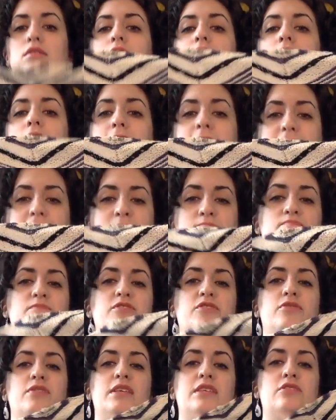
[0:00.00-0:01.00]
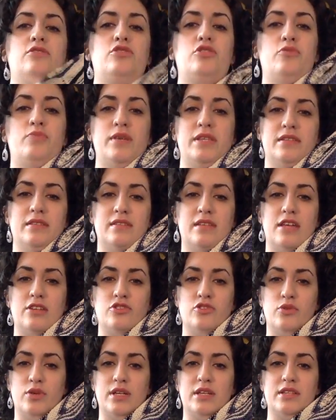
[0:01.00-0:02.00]
um, so these two pieces get
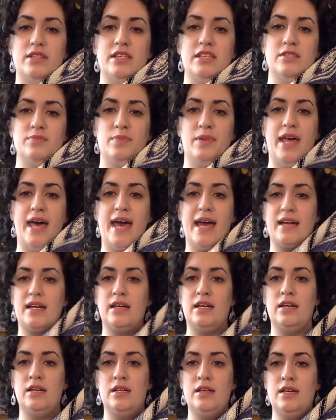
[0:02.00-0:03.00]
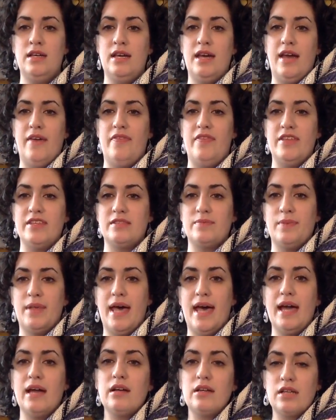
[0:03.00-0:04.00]
joined, this black and this
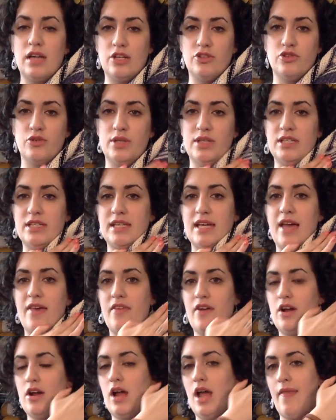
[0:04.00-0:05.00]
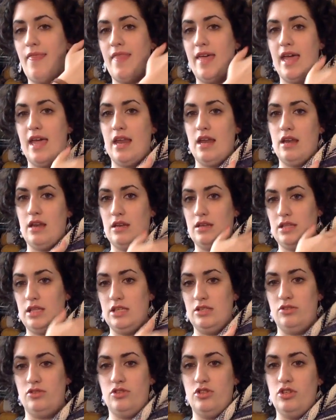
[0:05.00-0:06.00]
black got joined together, and then
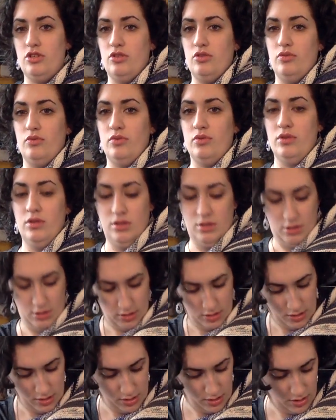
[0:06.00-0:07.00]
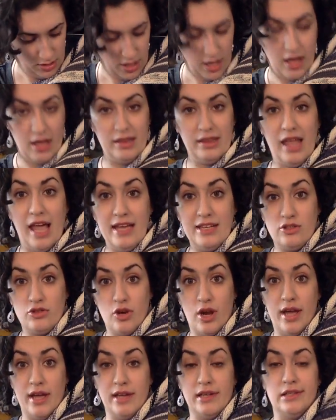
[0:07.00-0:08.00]
these two uh, light
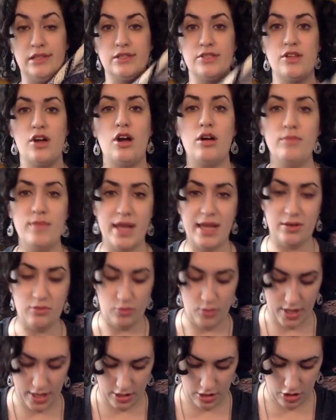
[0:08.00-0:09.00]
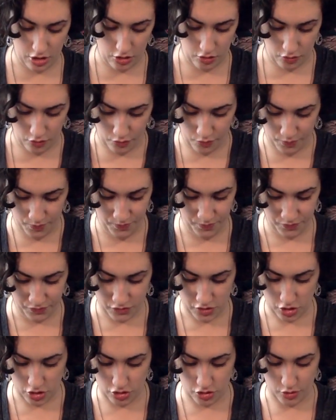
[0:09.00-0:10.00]
triangles are made when you
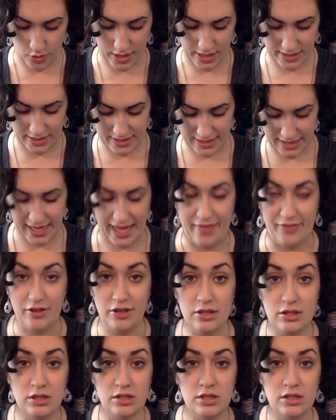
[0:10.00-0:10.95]
join it together.